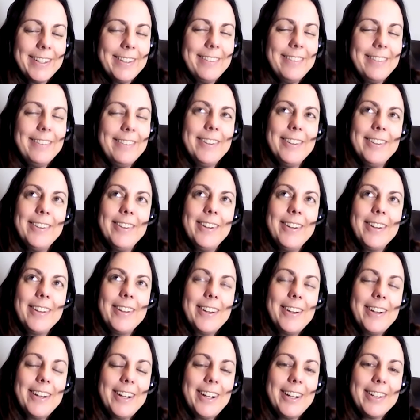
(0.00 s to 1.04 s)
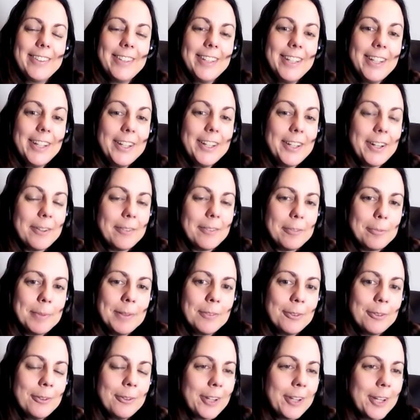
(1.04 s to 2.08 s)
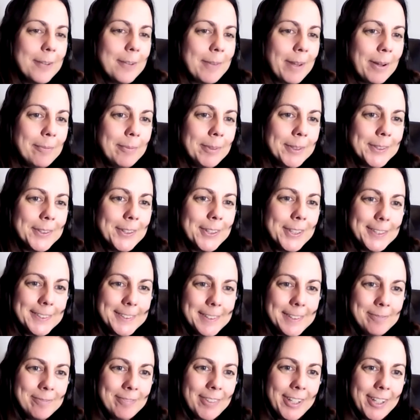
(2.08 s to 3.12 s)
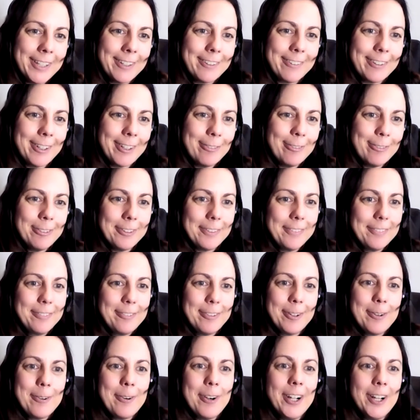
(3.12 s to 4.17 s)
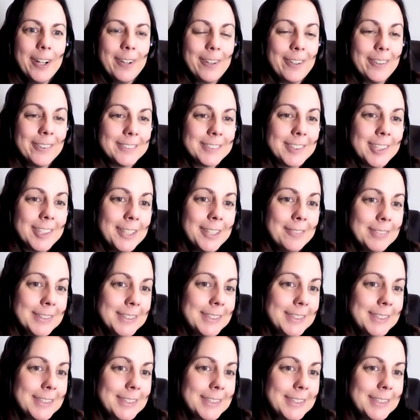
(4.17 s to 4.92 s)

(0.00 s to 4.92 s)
Well, I think, we've been talking about modernising micro for quite a long time.